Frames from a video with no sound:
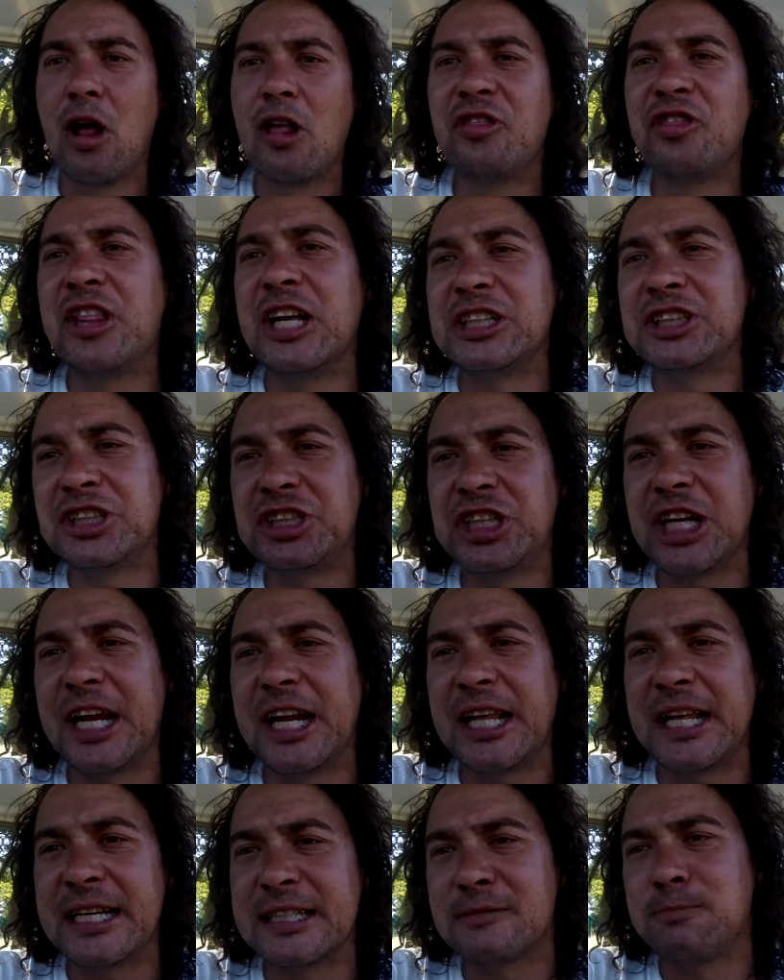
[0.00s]
The
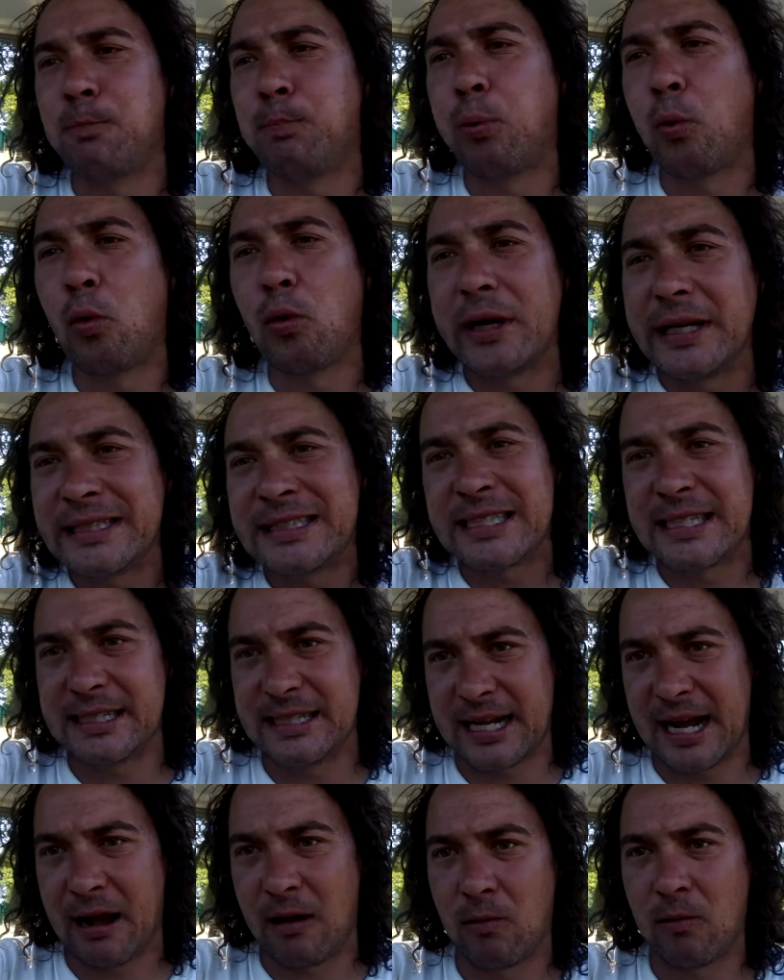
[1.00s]
shit is poison
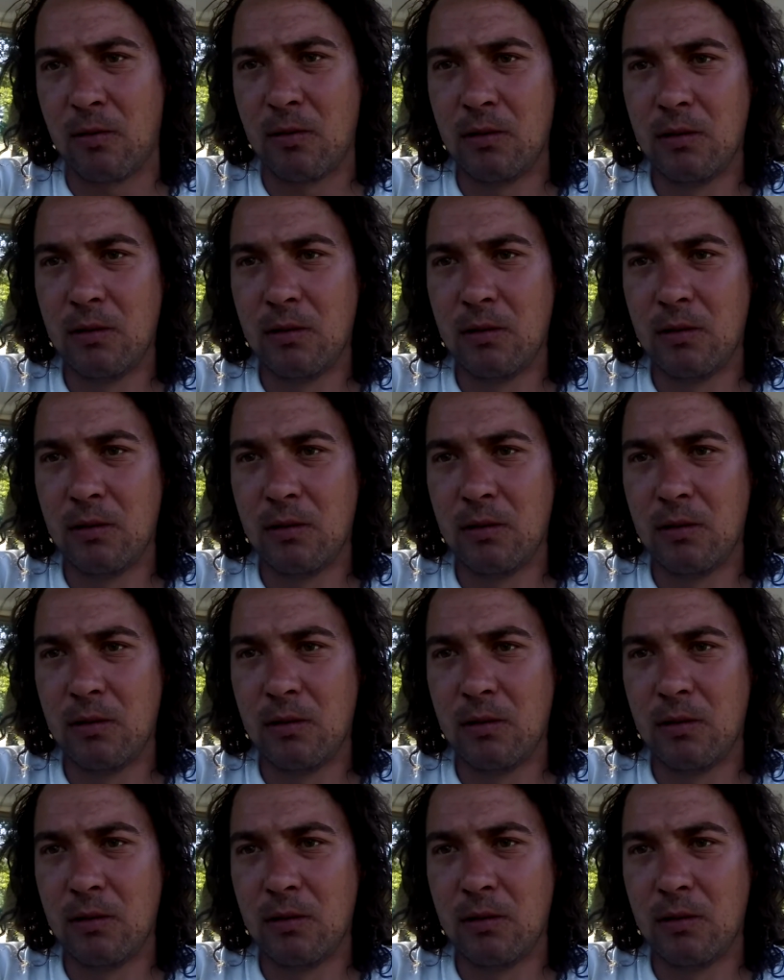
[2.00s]
now.